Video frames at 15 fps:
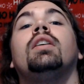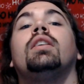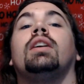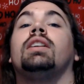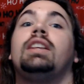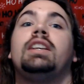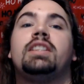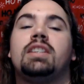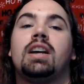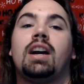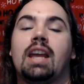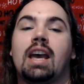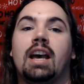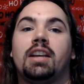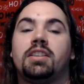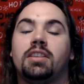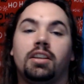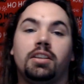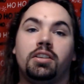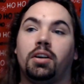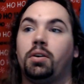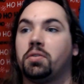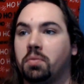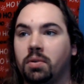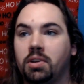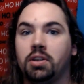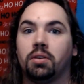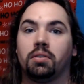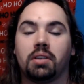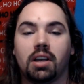At least not as an adult when
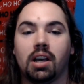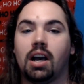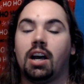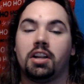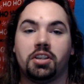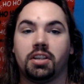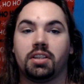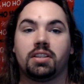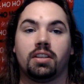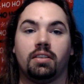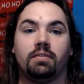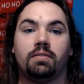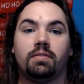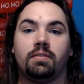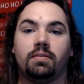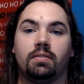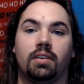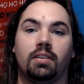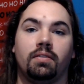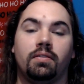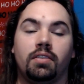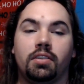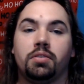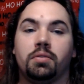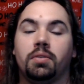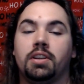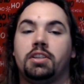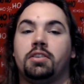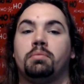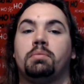you're conscious of the
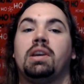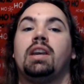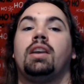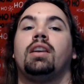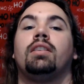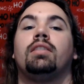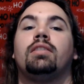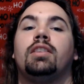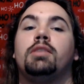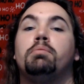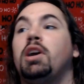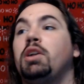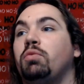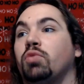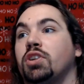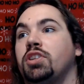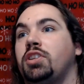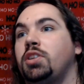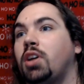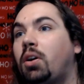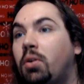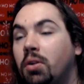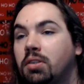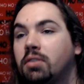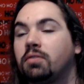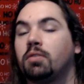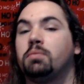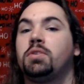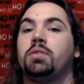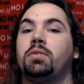choice you're making. It might result
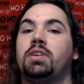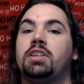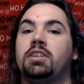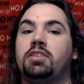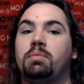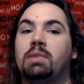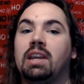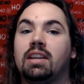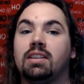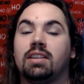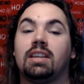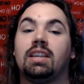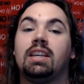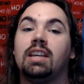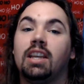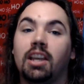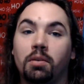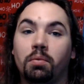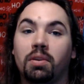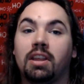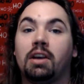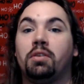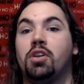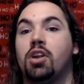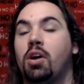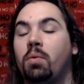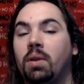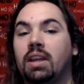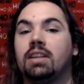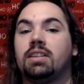from choices you make as a kid without
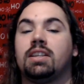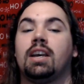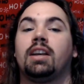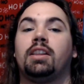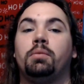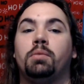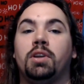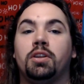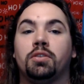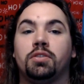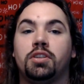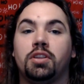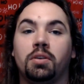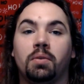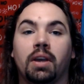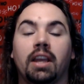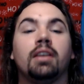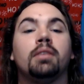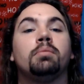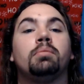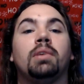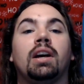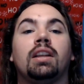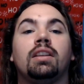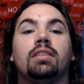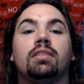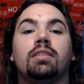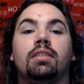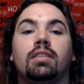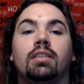knowing exactly what you're doing,
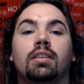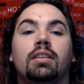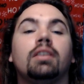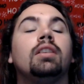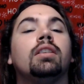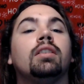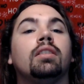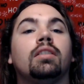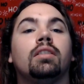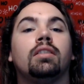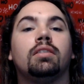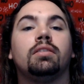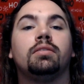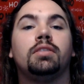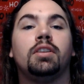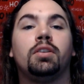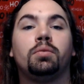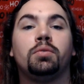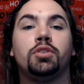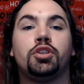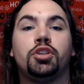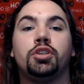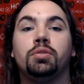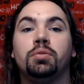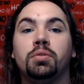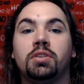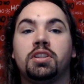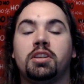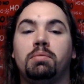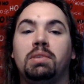but you don't
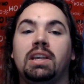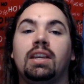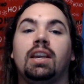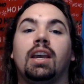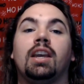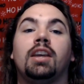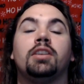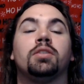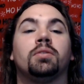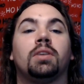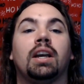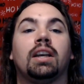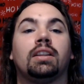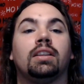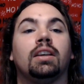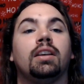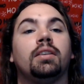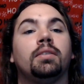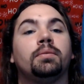choose to be gay directly.